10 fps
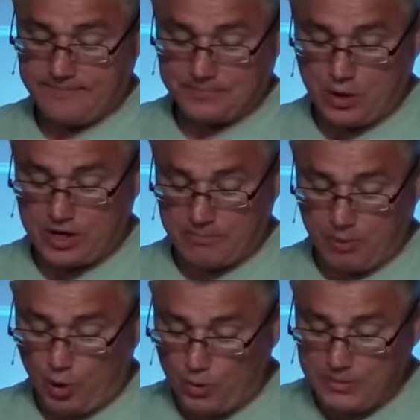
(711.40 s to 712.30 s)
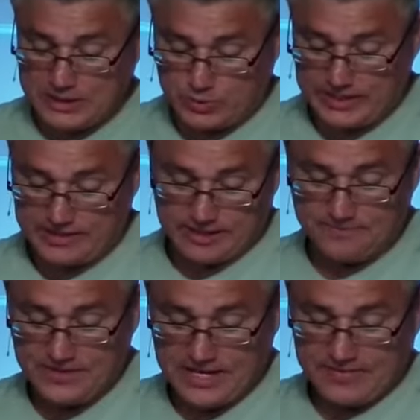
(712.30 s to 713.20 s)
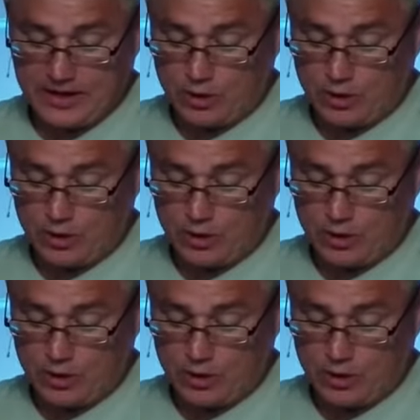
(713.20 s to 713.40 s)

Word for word: on a pole between them. They